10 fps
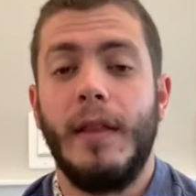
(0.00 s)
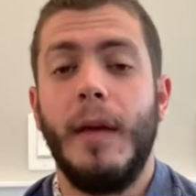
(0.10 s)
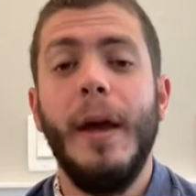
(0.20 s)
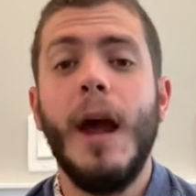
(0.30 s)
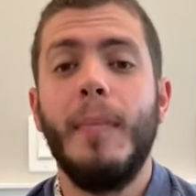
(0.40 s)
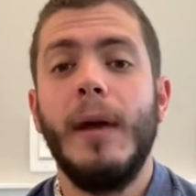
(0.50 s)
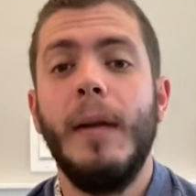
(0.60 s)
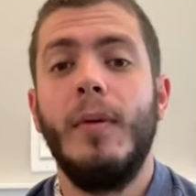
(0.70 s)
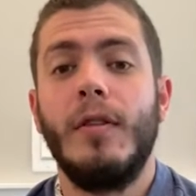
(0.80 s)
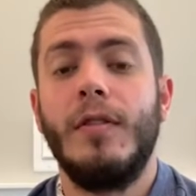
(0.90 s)
they may not be
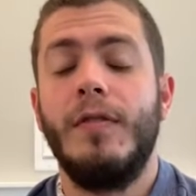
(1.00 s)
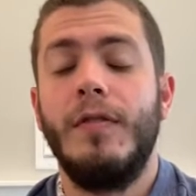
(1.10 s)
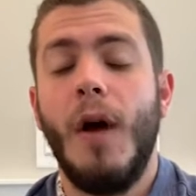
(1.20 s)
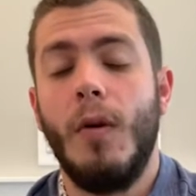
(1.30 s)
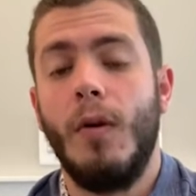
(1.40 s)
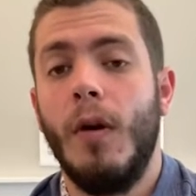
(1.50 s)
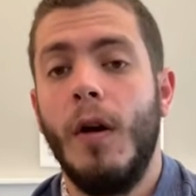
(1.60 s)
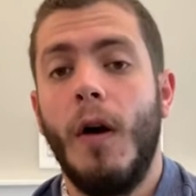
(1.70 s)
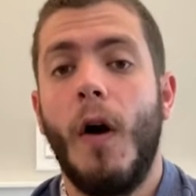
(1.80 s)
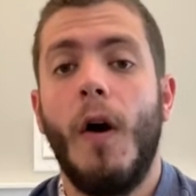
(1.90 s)
able to devote
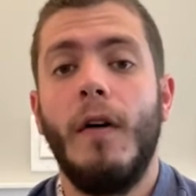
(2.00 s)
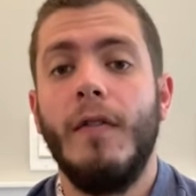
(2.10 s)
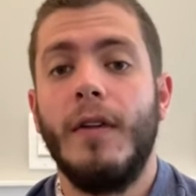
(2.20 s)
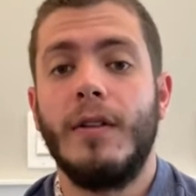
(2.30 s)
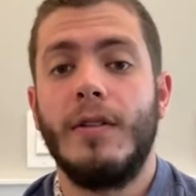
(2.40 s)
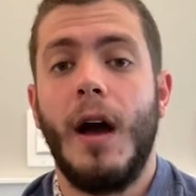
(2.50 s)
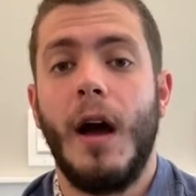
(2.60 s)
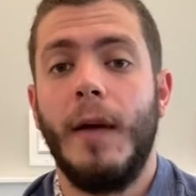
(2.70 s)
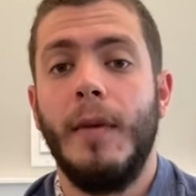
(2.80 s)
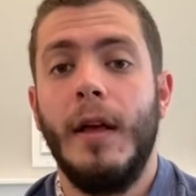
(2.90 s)
all of their
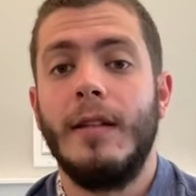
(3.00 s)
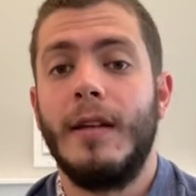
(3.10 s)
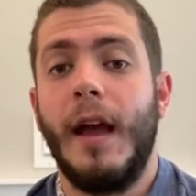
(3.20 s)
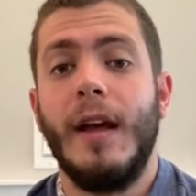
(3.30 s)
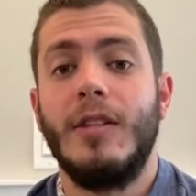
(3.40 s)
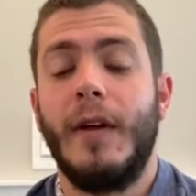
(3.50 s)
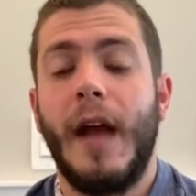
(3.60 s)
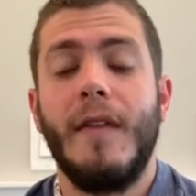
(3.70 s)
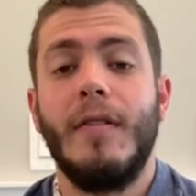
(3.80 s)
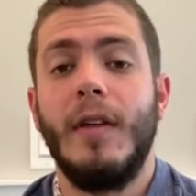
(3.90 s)
time to
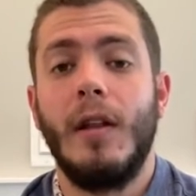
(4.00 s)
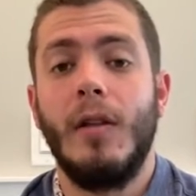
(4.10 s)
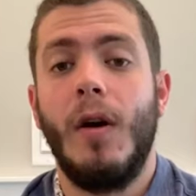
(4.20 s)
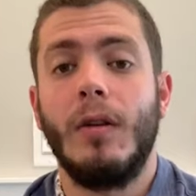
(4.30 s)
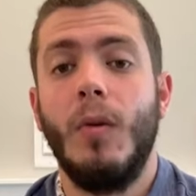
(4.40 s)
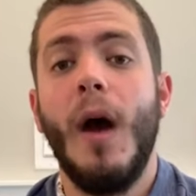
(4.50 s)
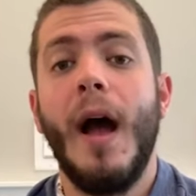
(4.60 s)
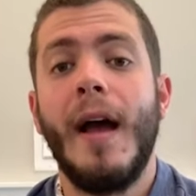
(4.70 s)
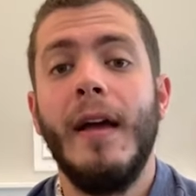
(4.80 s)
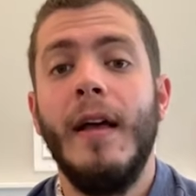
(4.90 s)
answering everything along the
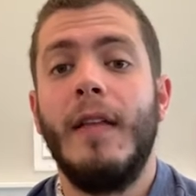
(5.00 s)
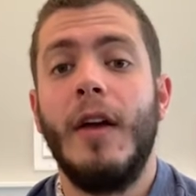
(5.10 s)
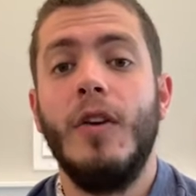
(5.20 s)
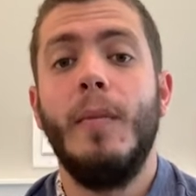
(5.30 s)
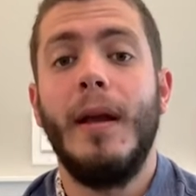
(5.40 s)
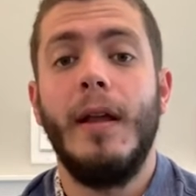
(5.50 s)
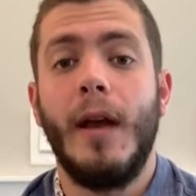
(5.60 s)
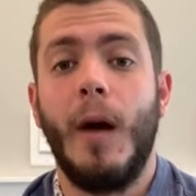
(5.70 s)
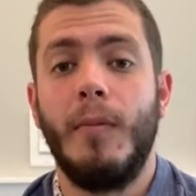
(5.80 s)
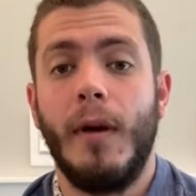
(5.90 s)
way that you may need
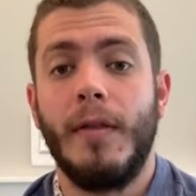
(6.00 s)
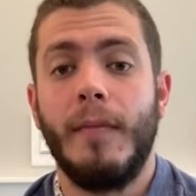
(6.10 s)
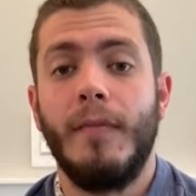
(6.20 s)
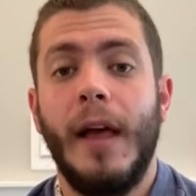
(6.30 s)
help with.